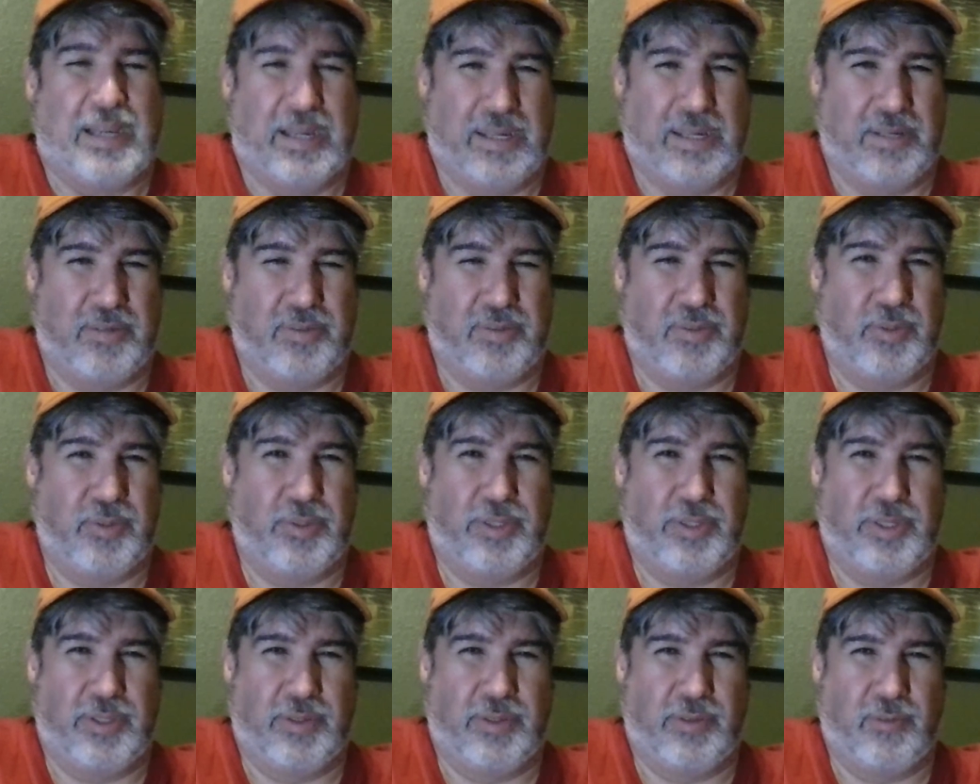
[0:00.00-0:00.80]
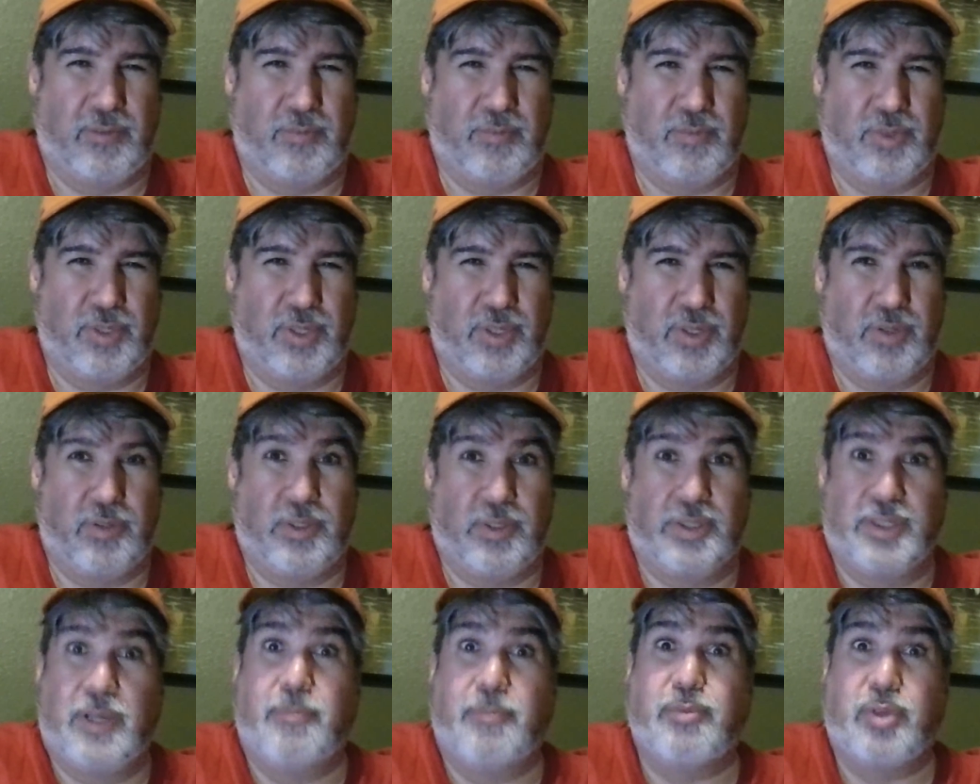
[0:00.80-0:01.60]
I don't do either of them.
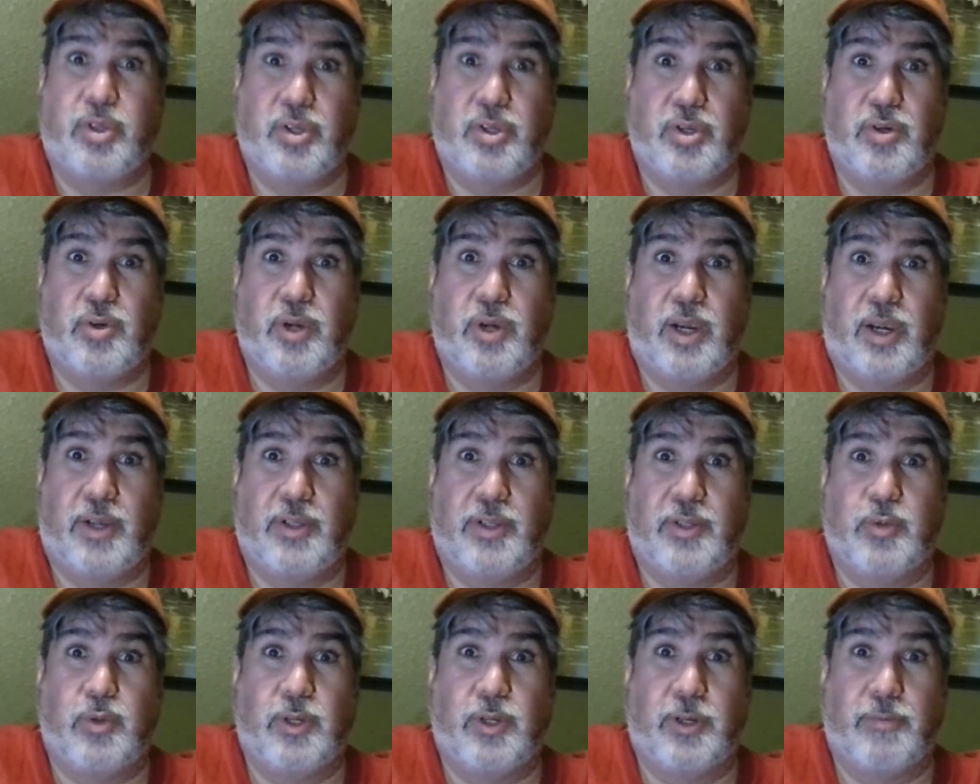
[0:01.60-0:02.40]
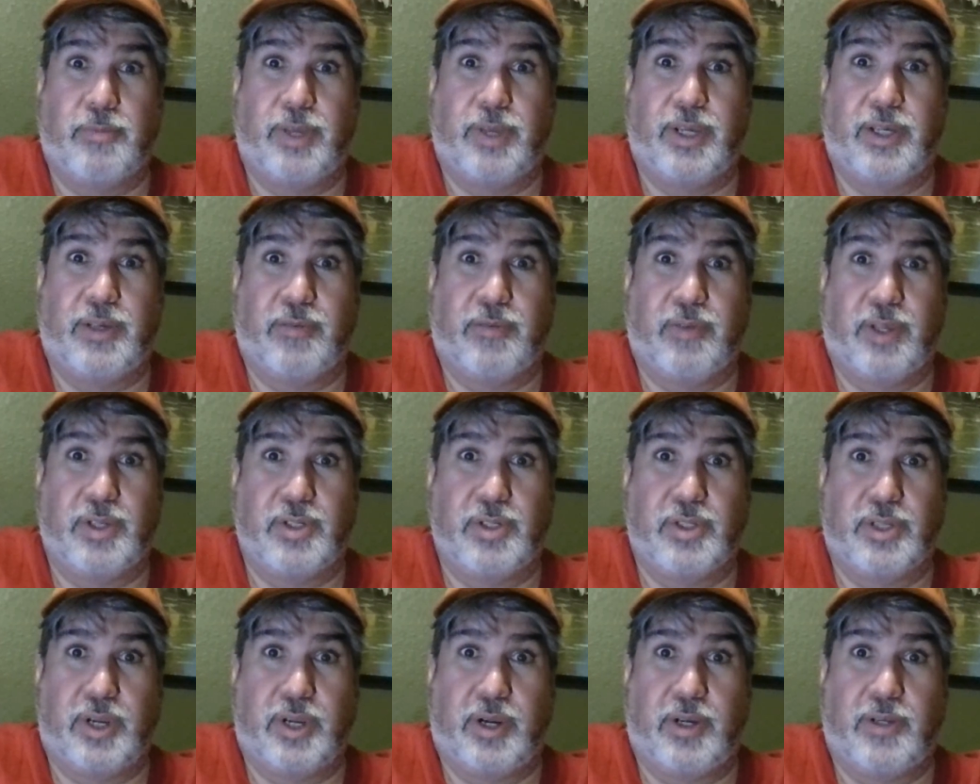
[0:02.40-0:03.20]
So it's up to you how you want to make a
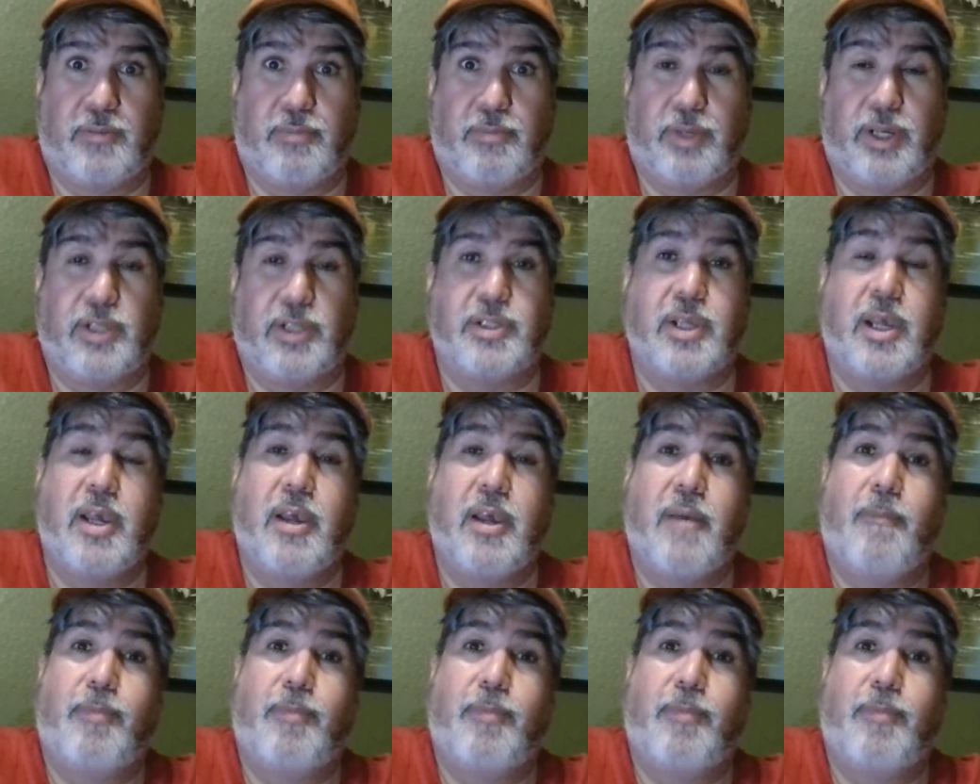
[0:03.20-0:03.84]
vegetarian mix.